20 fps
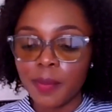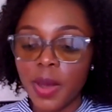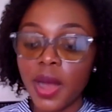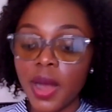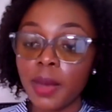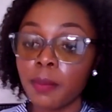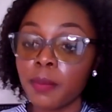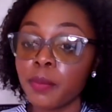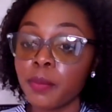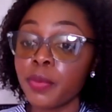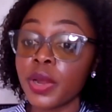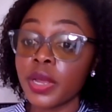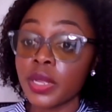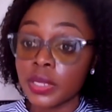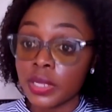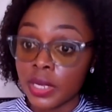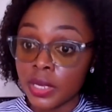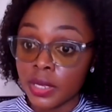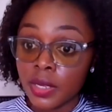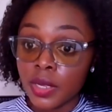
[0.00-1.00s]

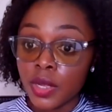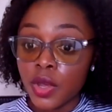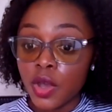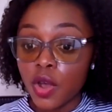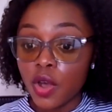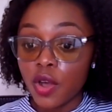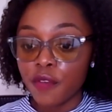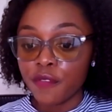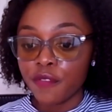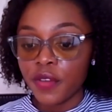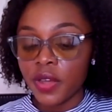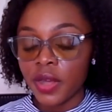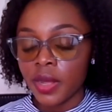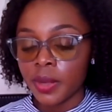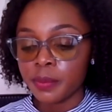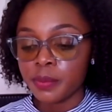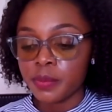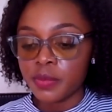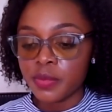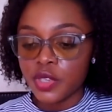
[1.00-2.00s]
umbrella of
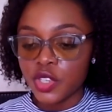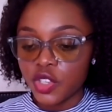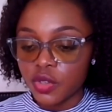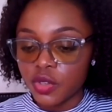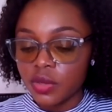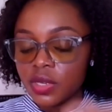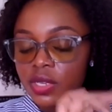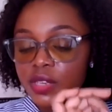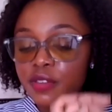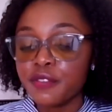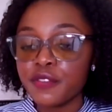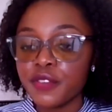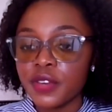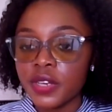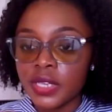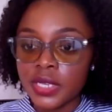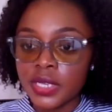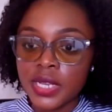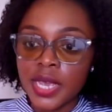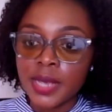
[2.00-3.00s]

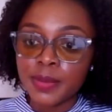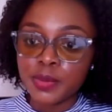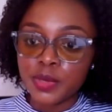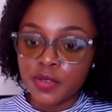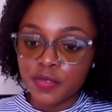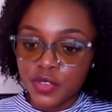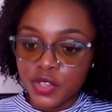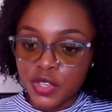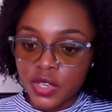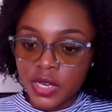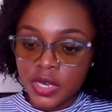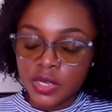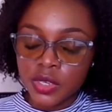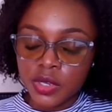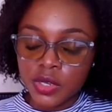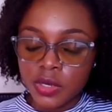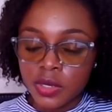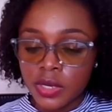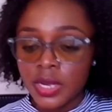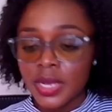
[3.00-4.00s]
different types of
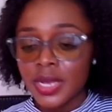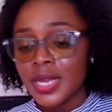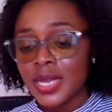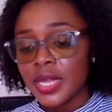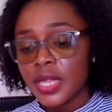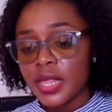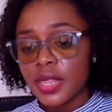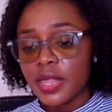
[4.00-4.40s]
changes.